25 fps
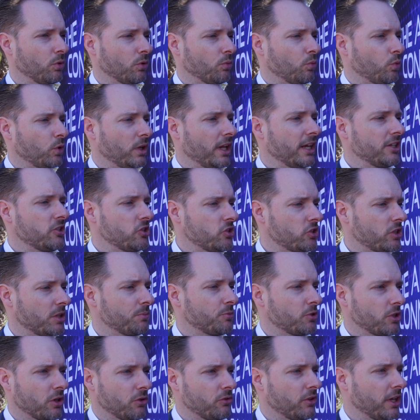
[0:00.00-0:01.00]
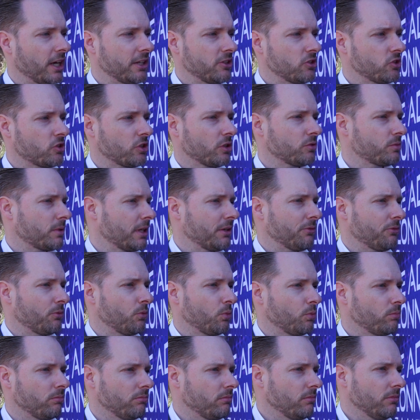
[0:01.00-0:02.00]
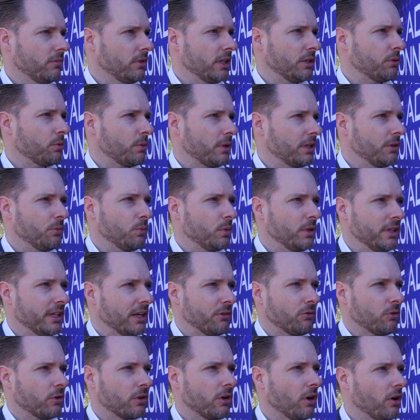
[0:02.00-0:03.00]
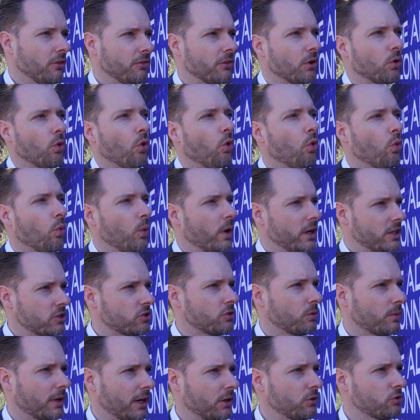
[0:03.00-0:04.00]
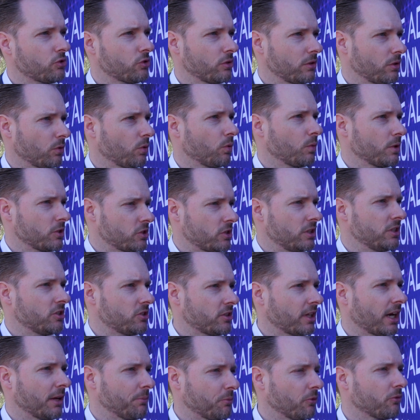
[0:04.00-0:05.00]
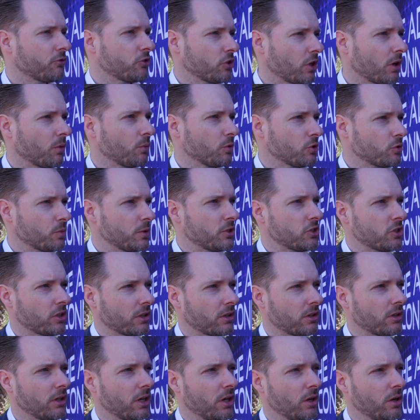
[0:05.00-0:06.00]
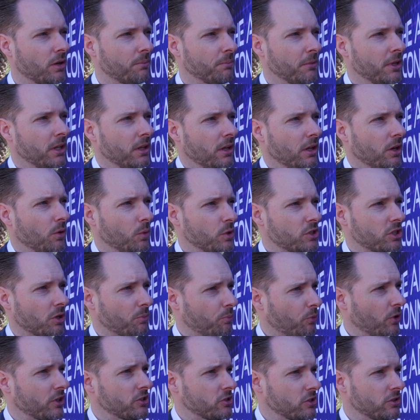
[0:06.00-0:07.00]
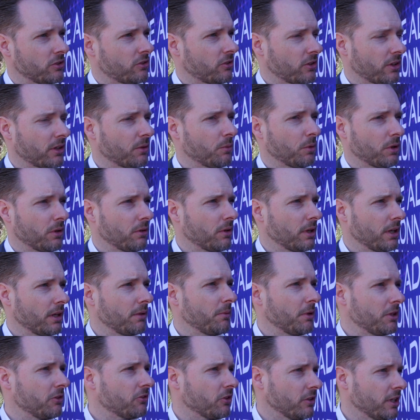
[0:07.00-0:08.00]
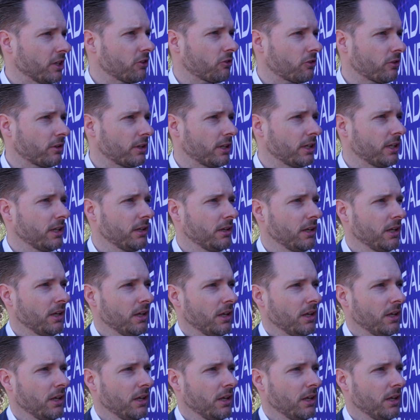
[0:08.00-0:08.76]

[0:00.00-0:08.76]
relationship shows, dating shows, they've literally never gone. They're always around. So they're always these type of genres which are present internationally.